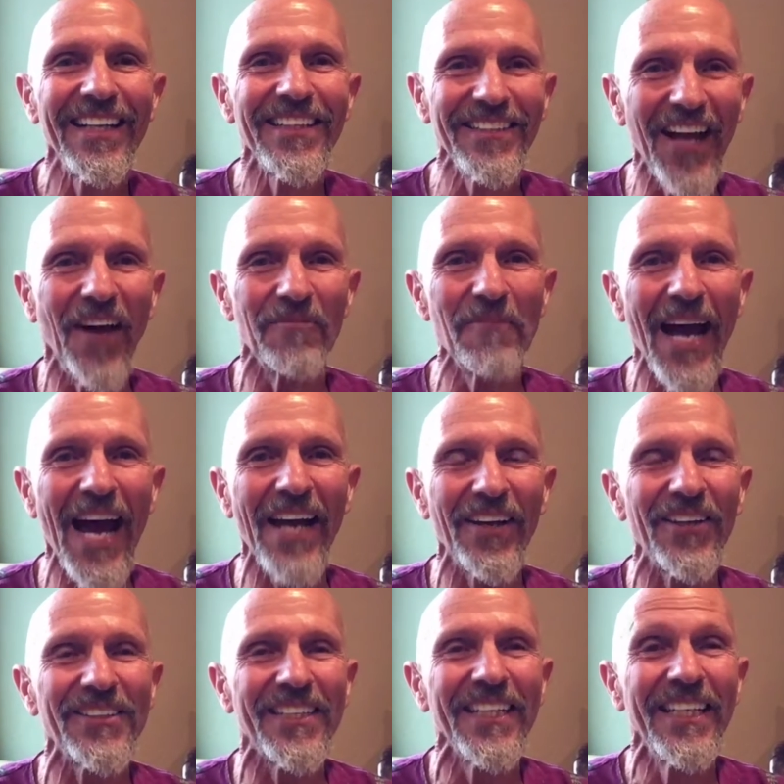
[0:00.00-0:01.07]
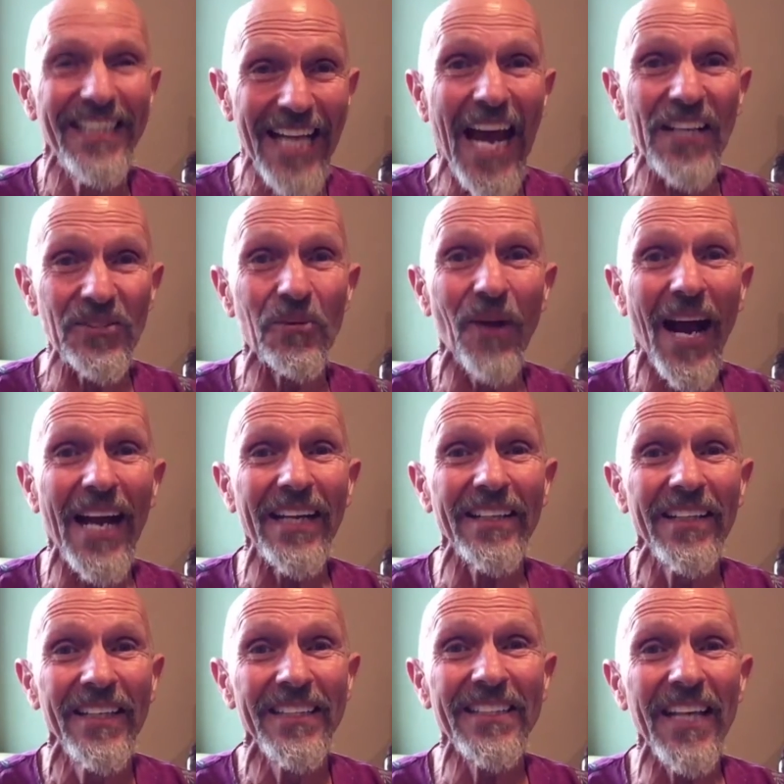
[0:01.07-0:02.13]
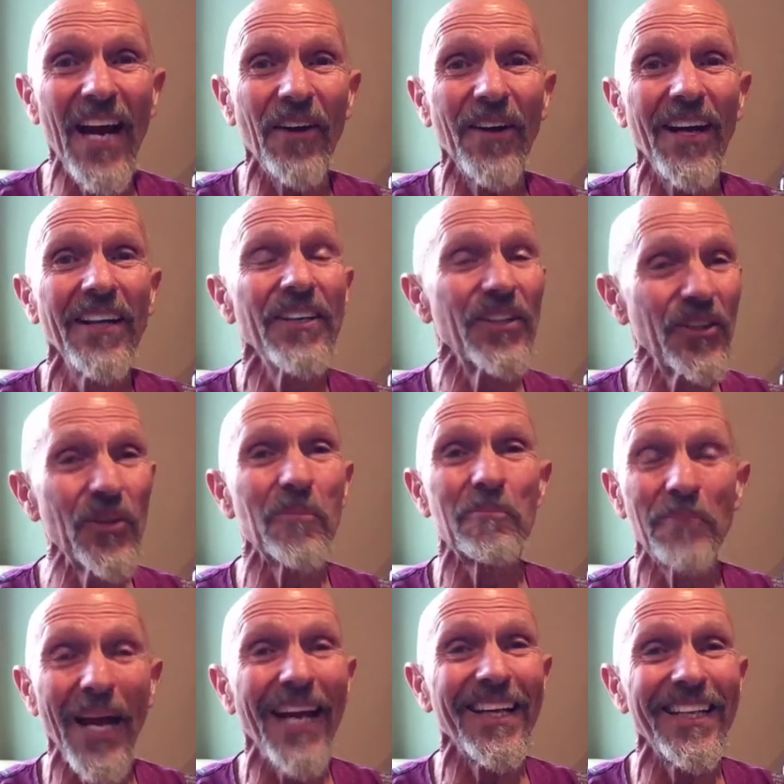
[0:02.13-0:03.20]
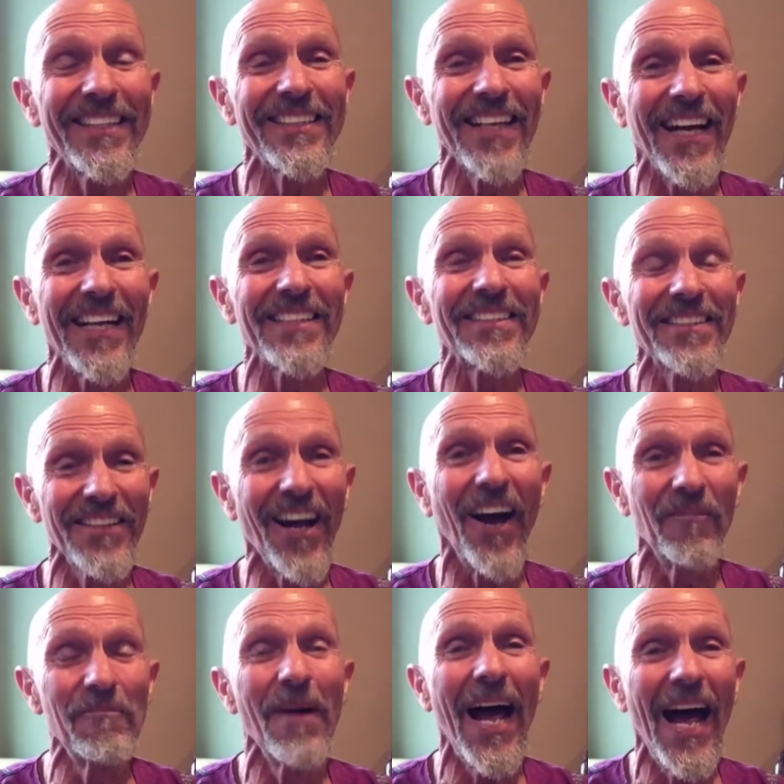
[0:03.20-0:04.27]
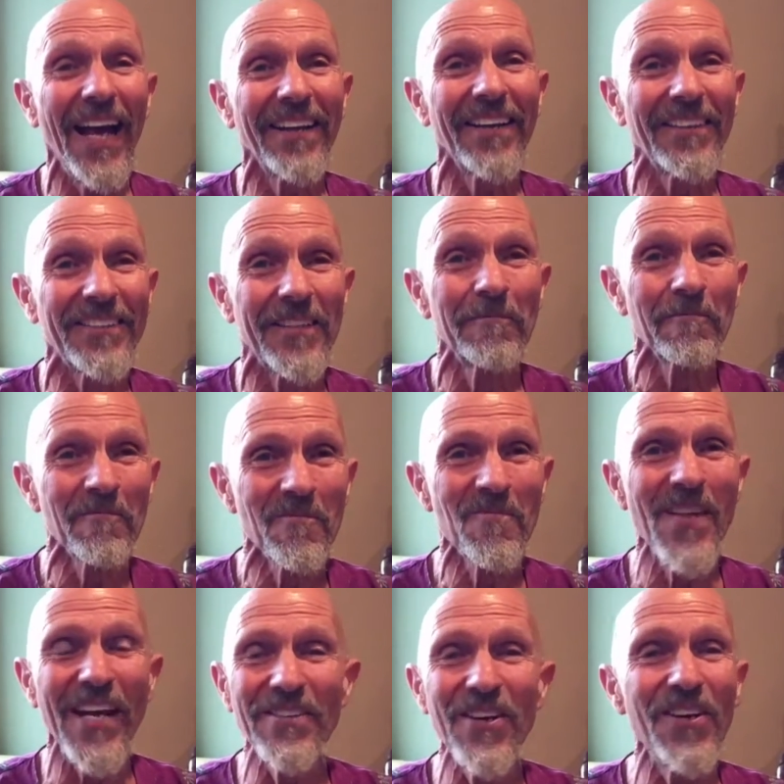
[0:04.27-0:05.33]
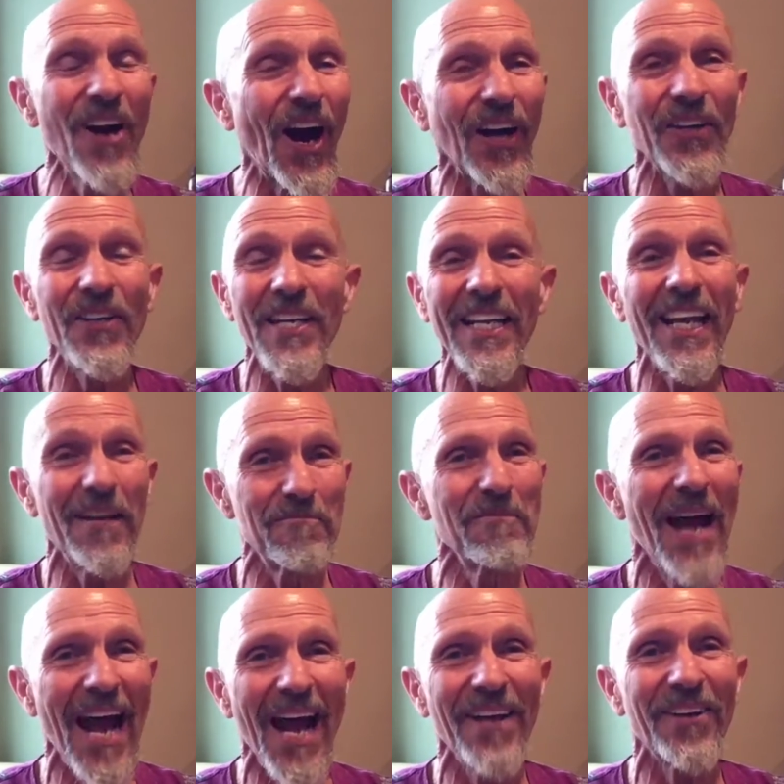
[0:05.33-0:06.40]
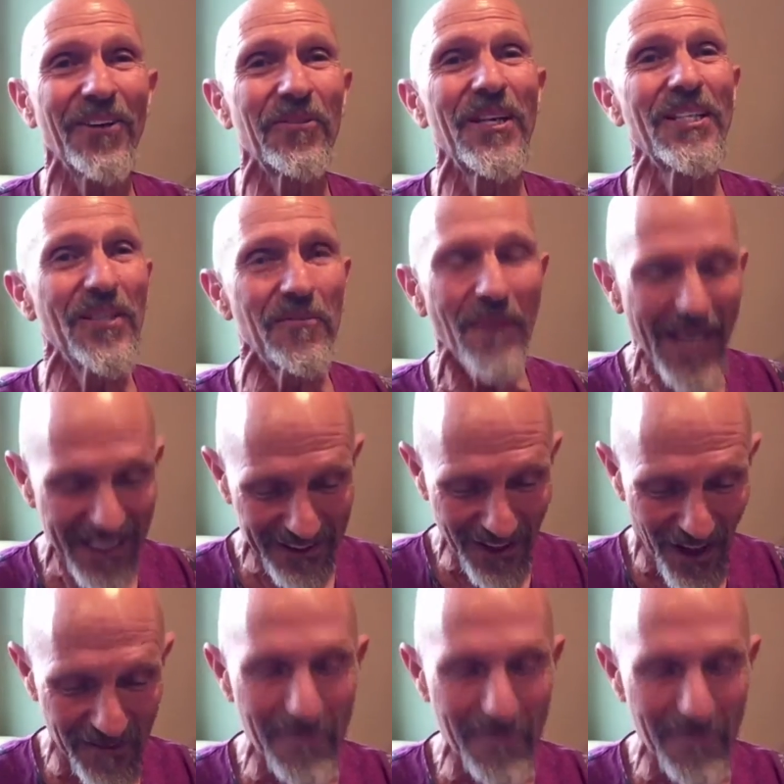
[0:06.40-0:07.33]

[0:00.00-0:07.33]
Love matters. That's right, Sarah. You bet it does. Love matters. And you're not going to get madder when you make love